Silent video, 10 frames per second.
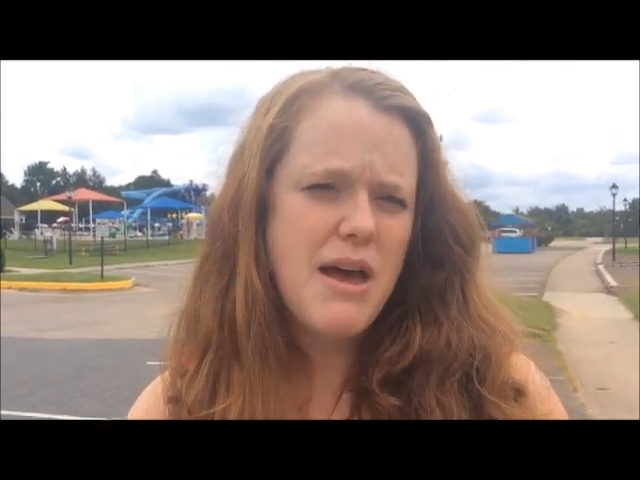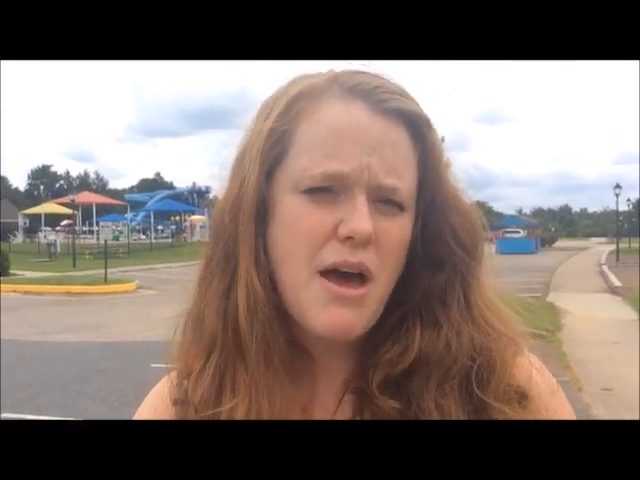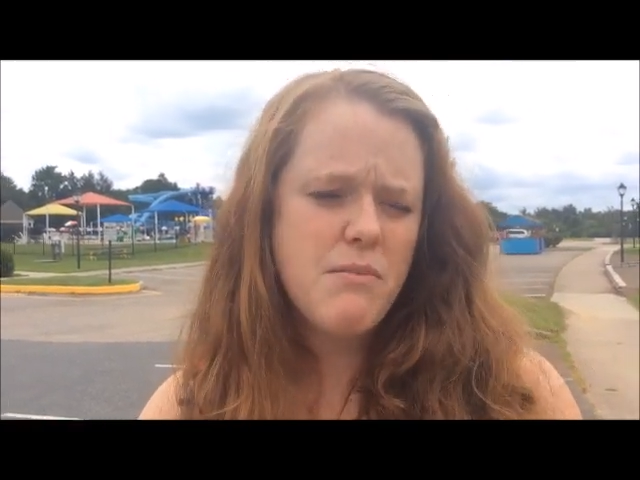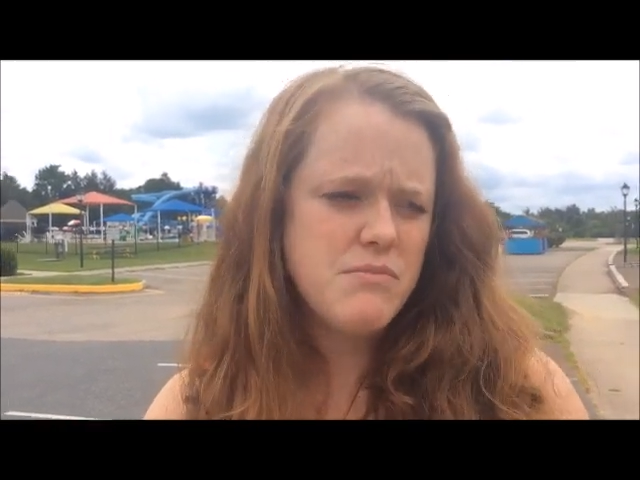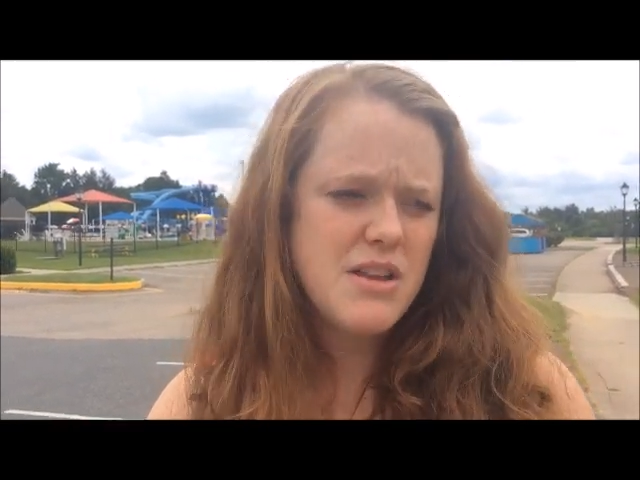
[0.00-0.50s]

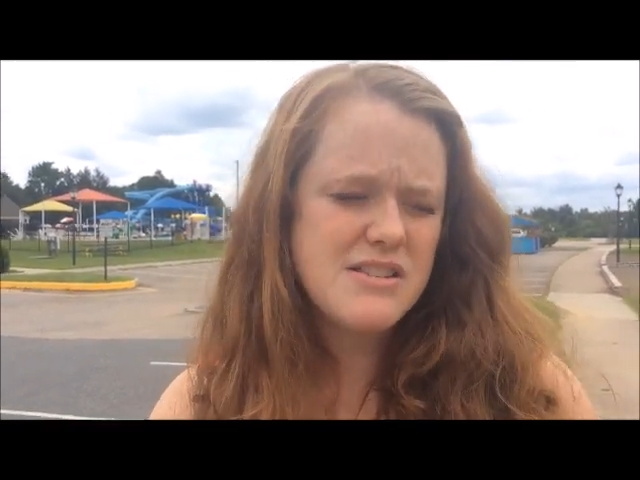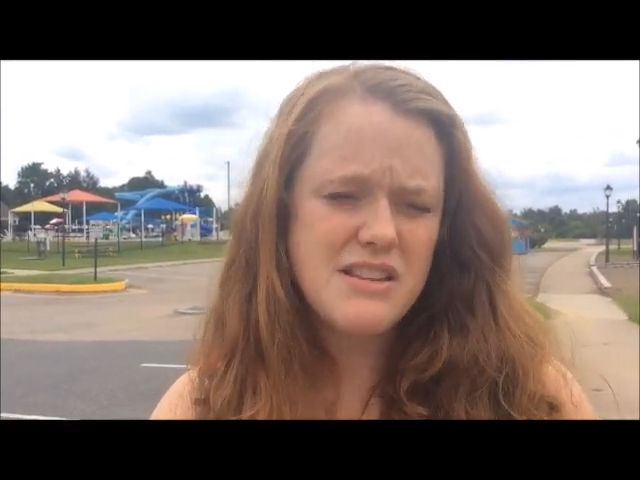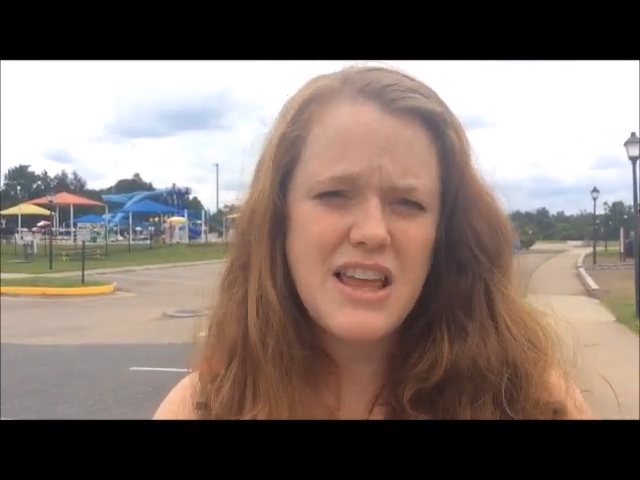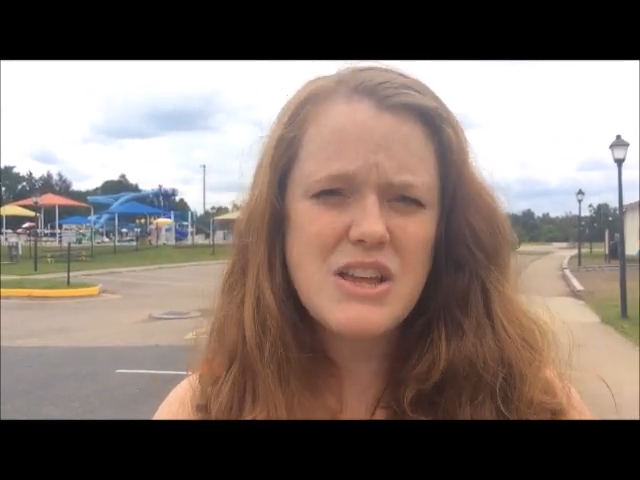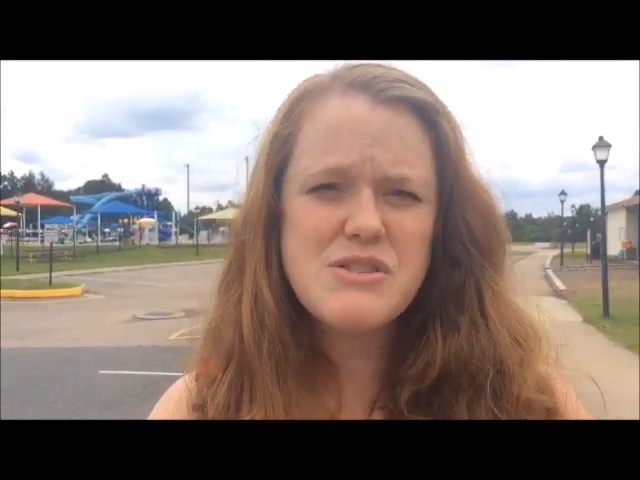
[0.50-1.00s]
uh,
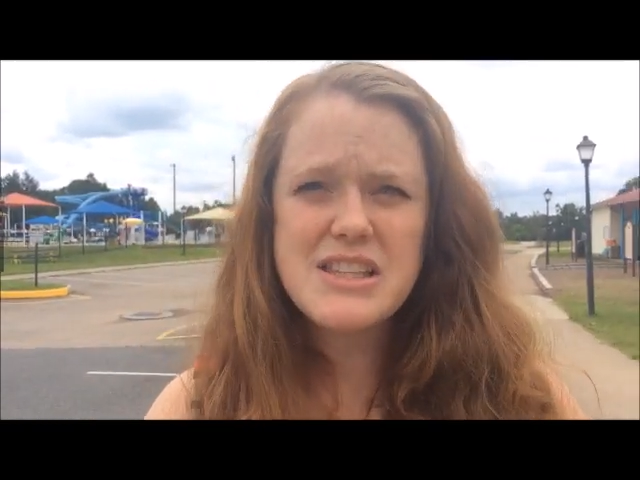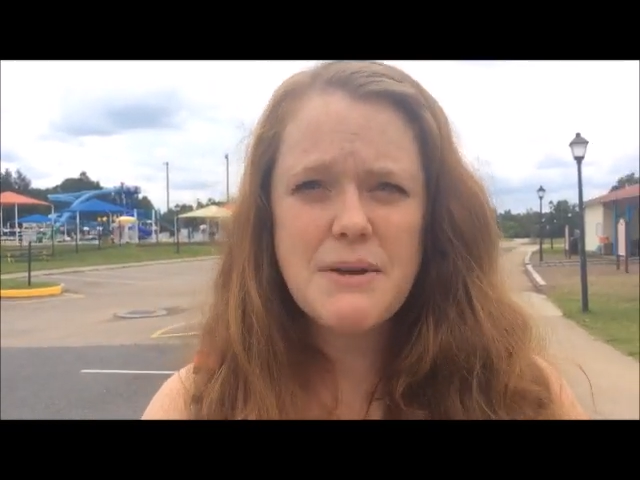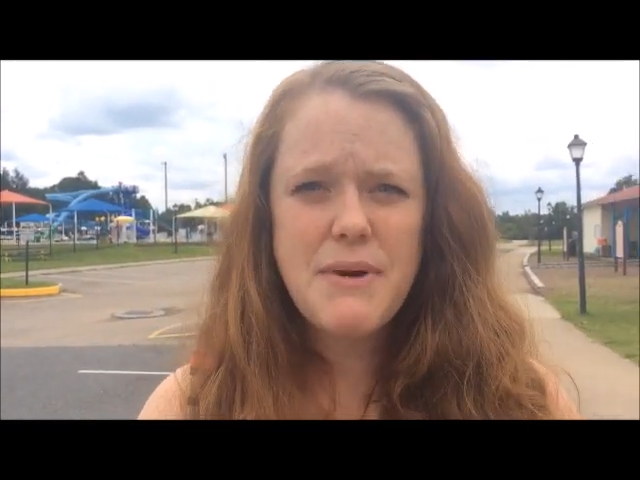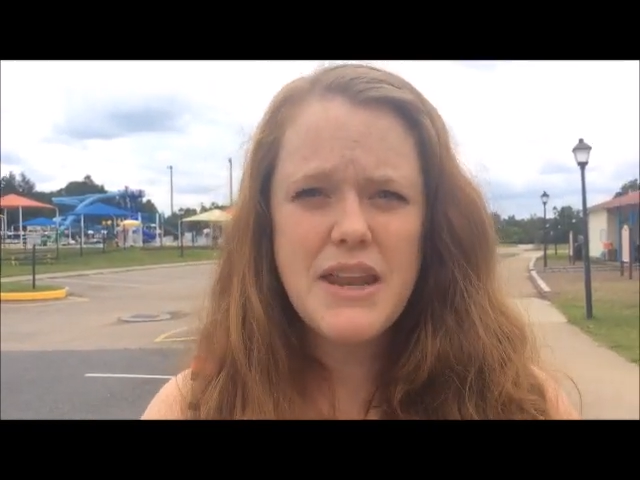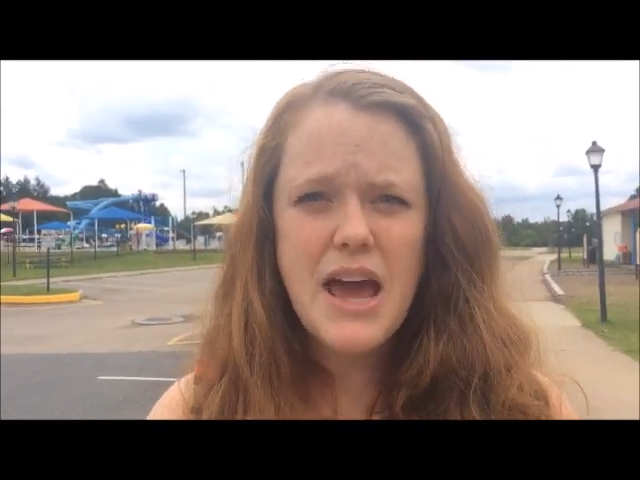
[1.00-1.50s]
doesn't let you
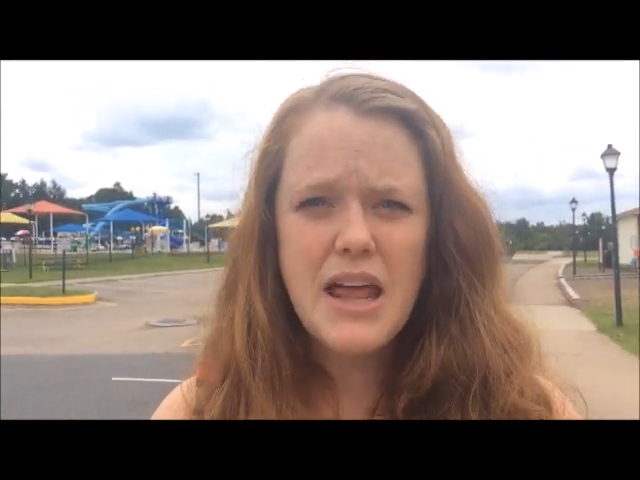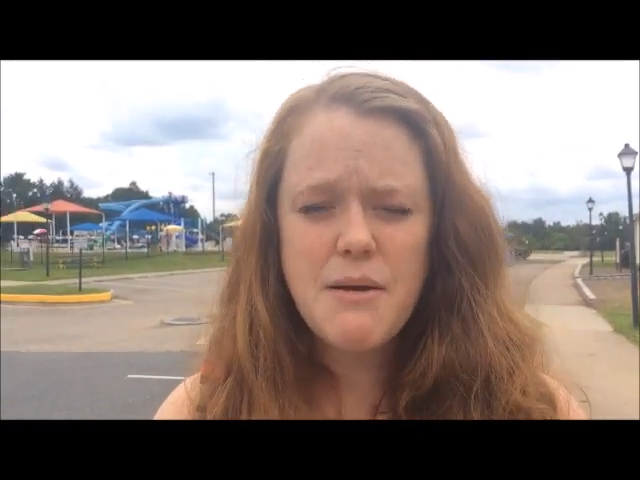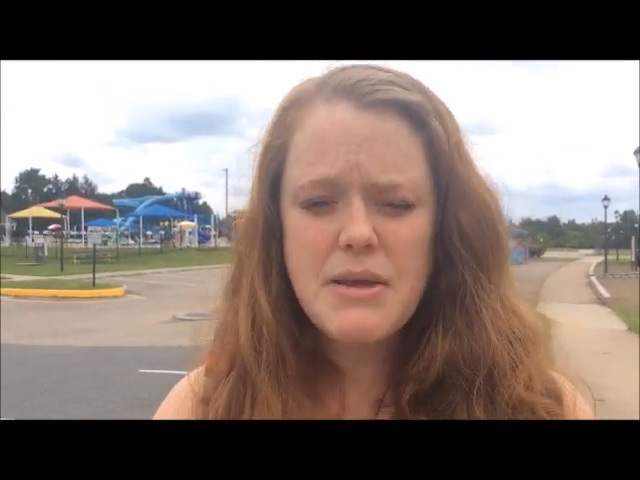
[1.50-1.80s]
sleep at night.